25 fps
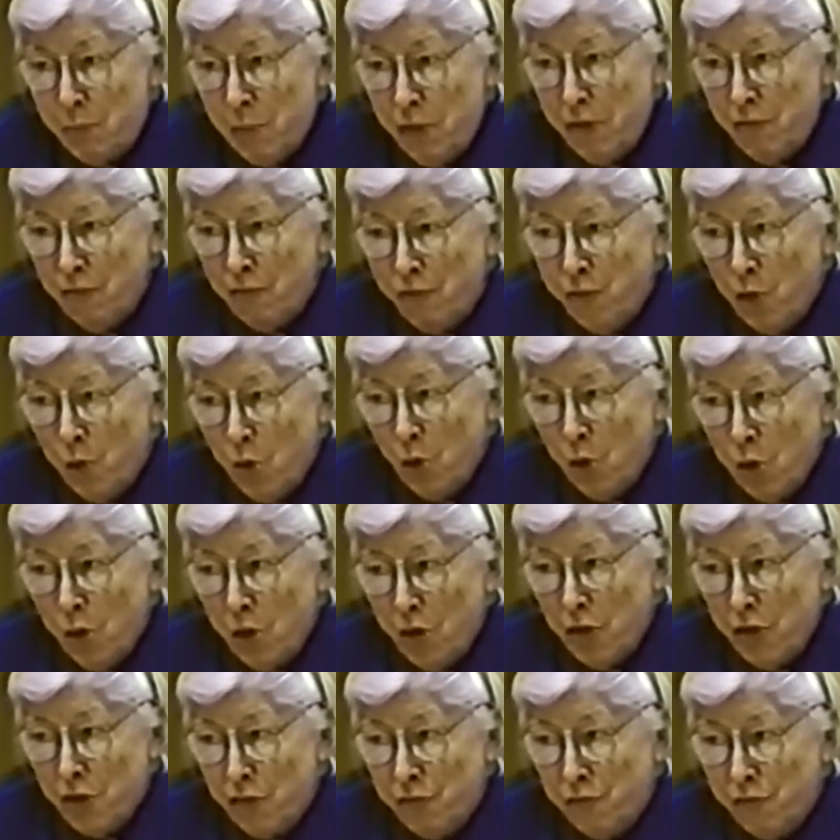was
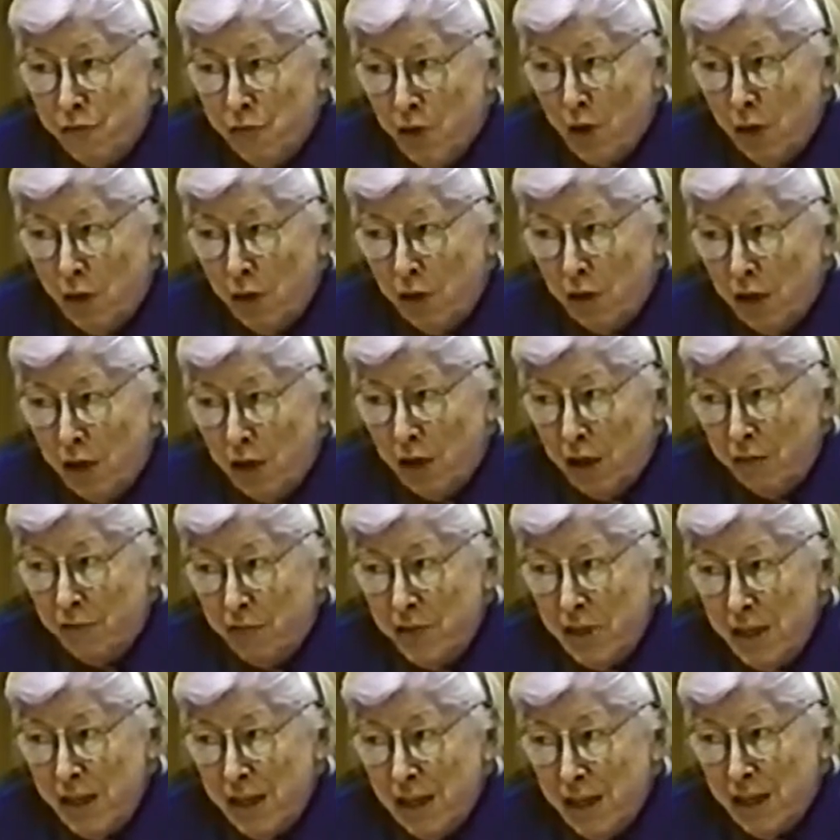before the fall
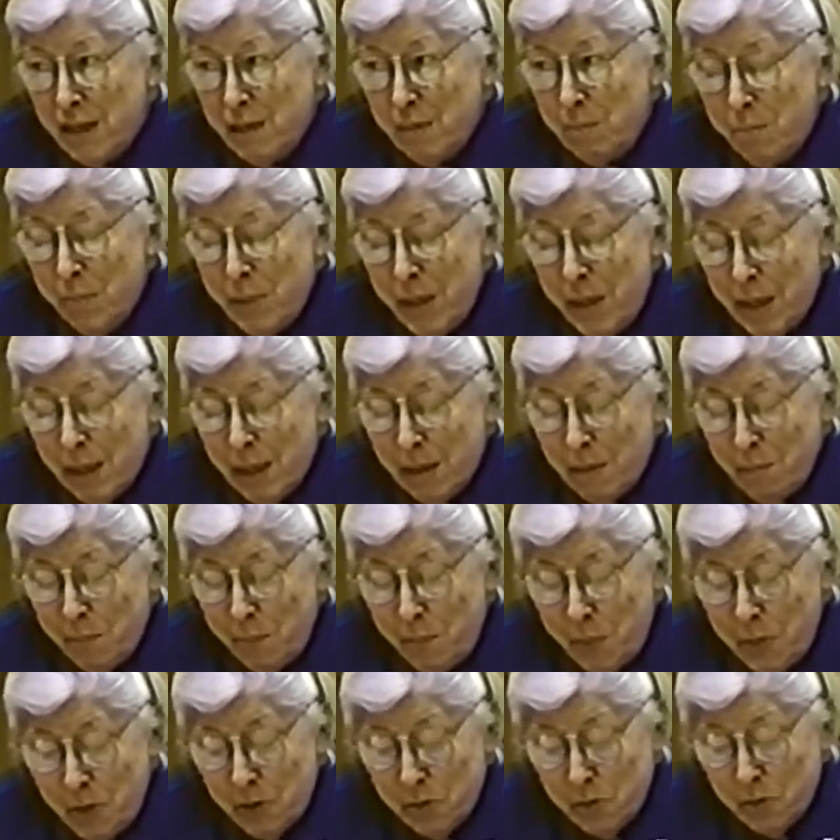of Dien
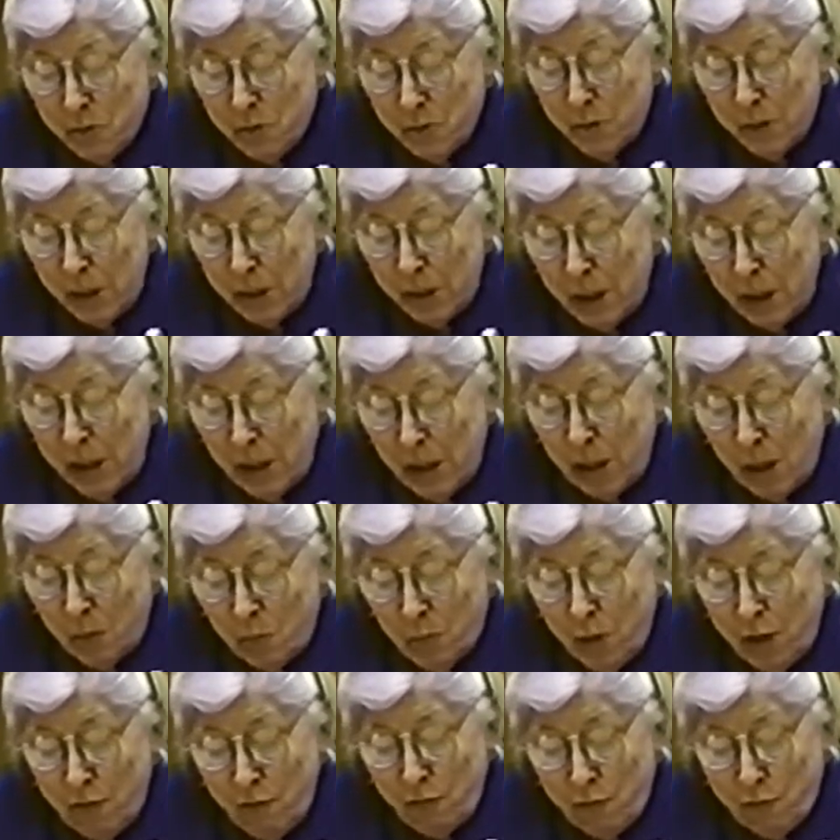Bien Phu
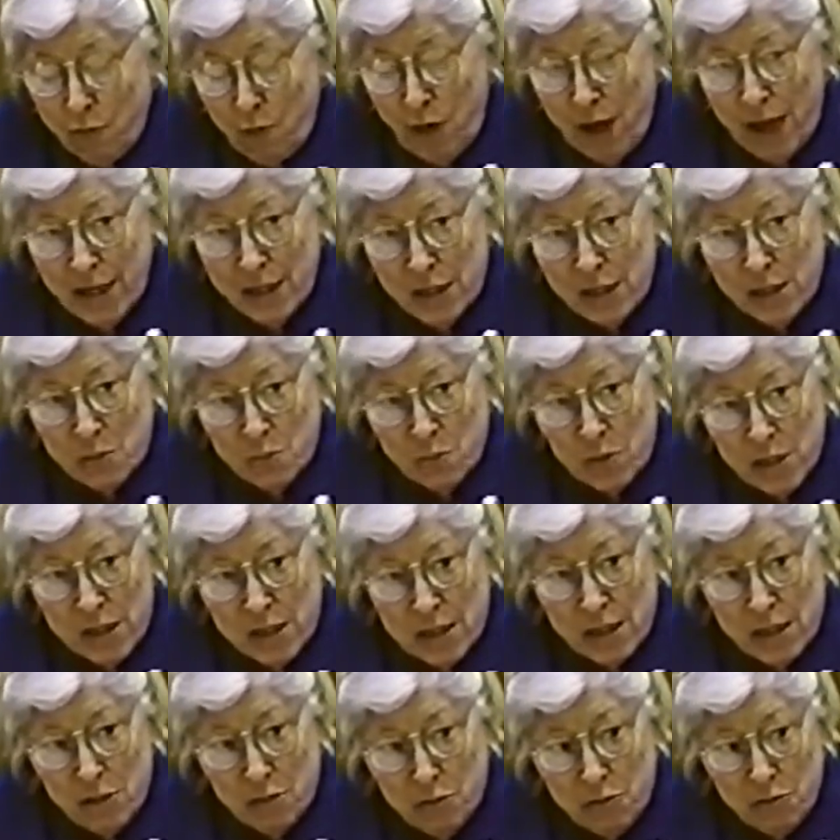when France
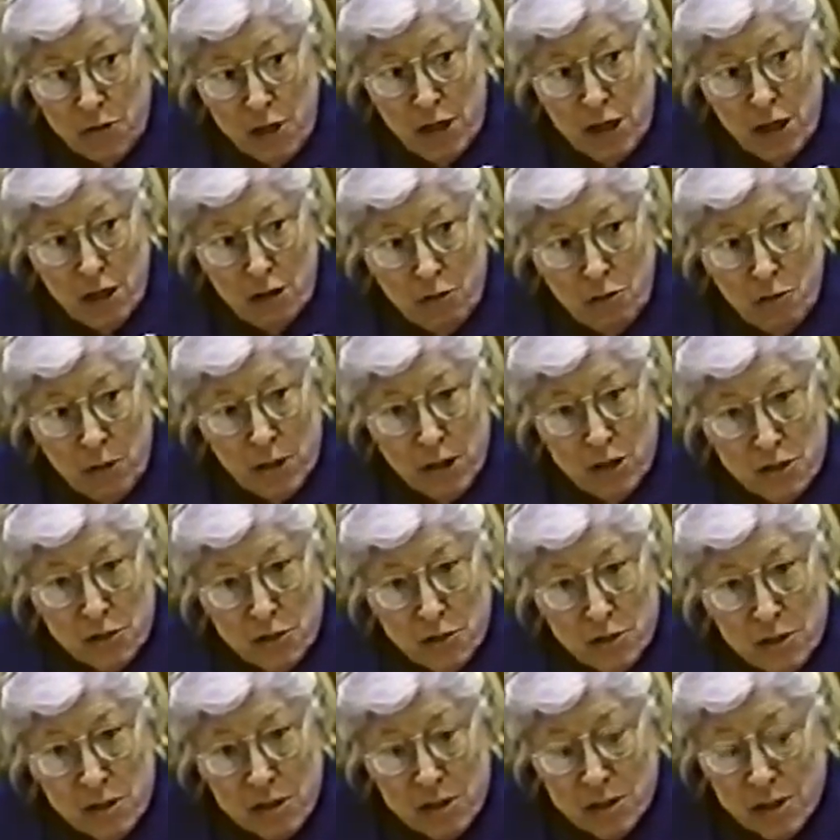was still the
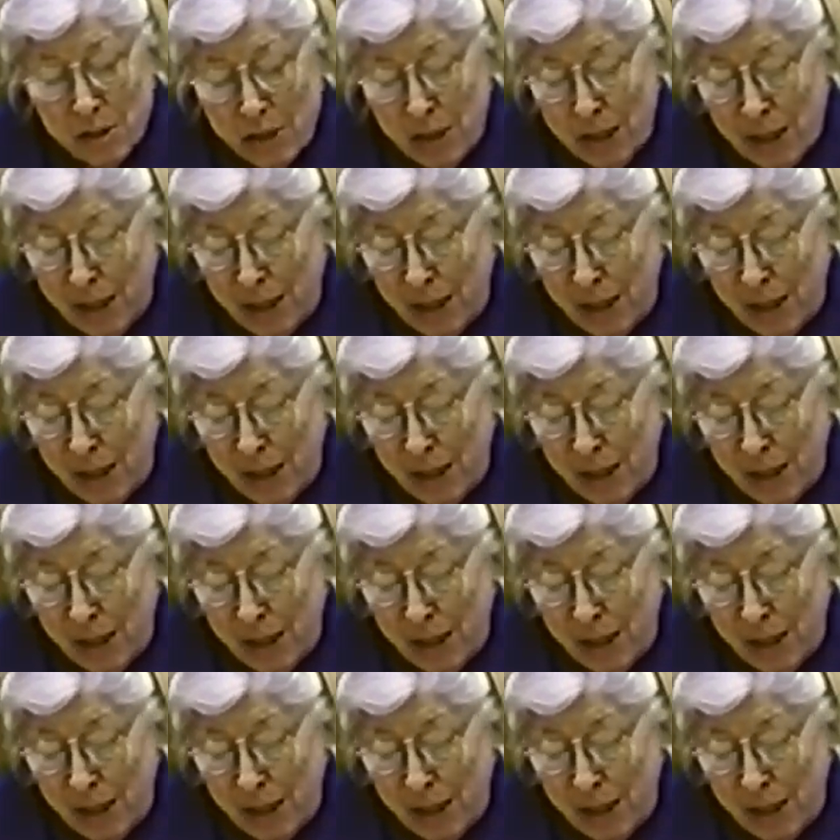aggressors